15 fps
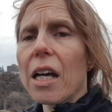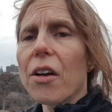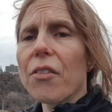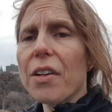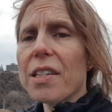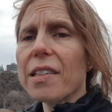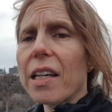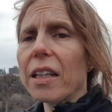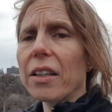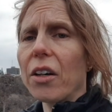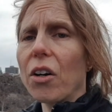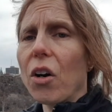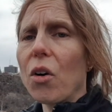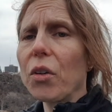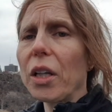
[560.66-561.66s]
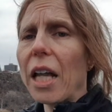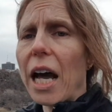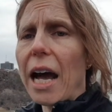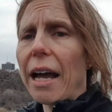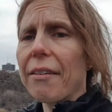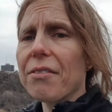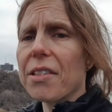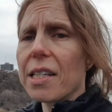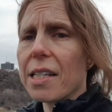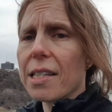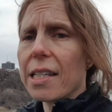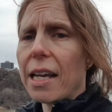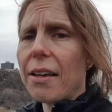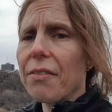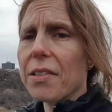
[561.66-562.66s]
risking their own lives to
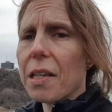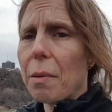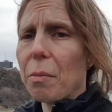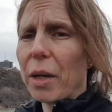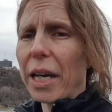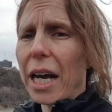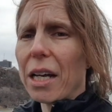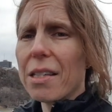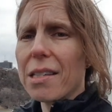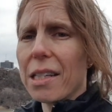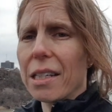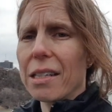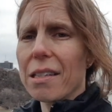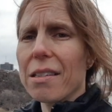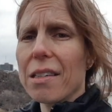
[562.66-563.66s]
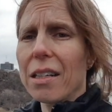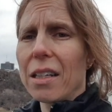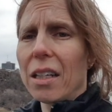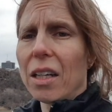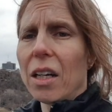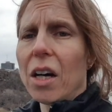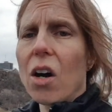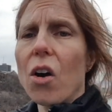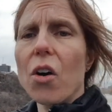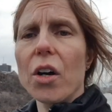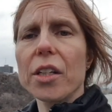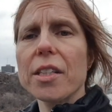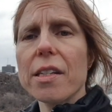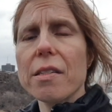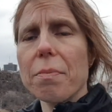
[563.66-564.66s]
save someone else's
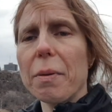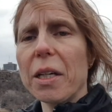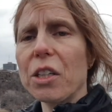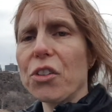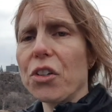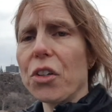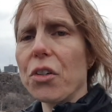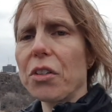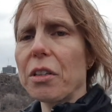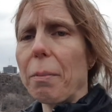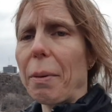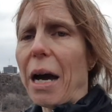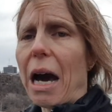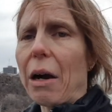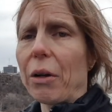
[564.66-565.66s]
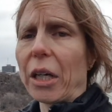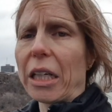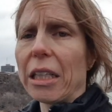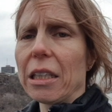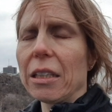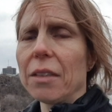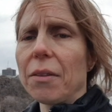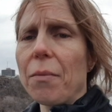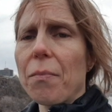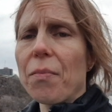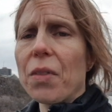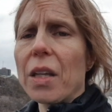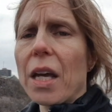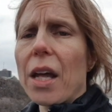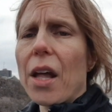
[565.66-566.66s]
or to speak truth to power.
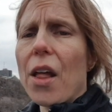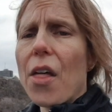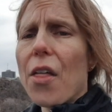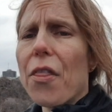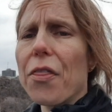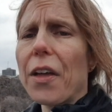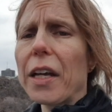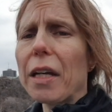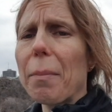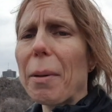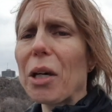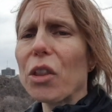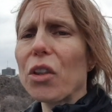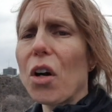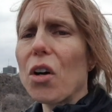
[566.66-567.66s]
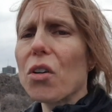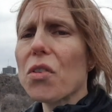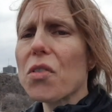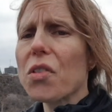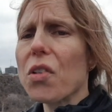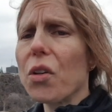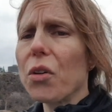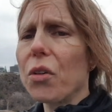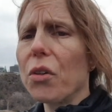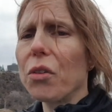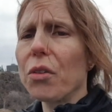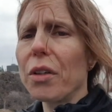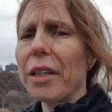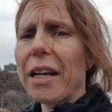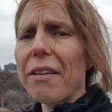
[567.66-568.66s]
Think about those
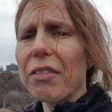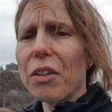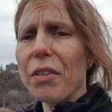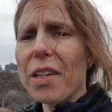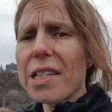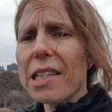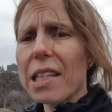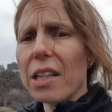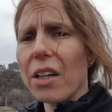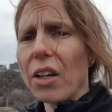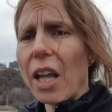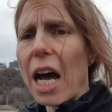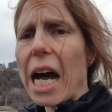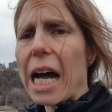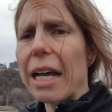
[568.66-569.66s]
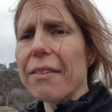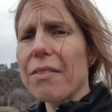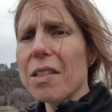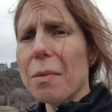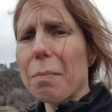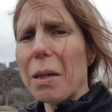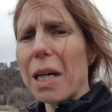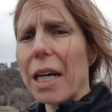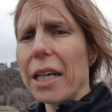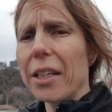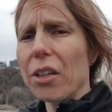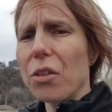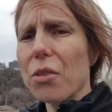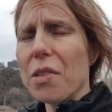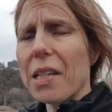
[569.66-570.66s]
who never risk their lives but
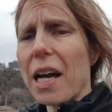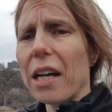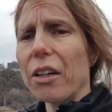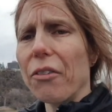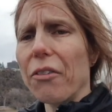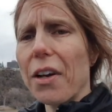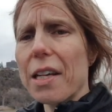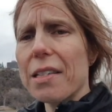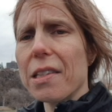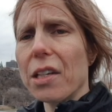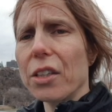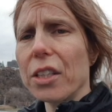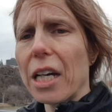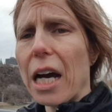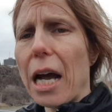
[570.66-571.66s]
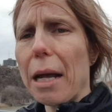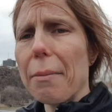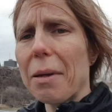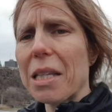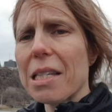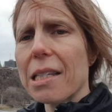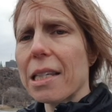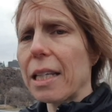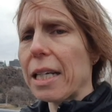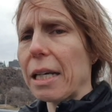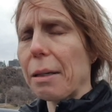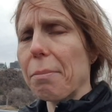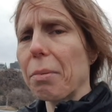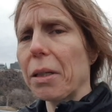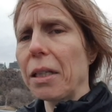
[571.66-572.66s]
who sacrifice their time and
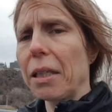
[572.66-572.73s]
sleep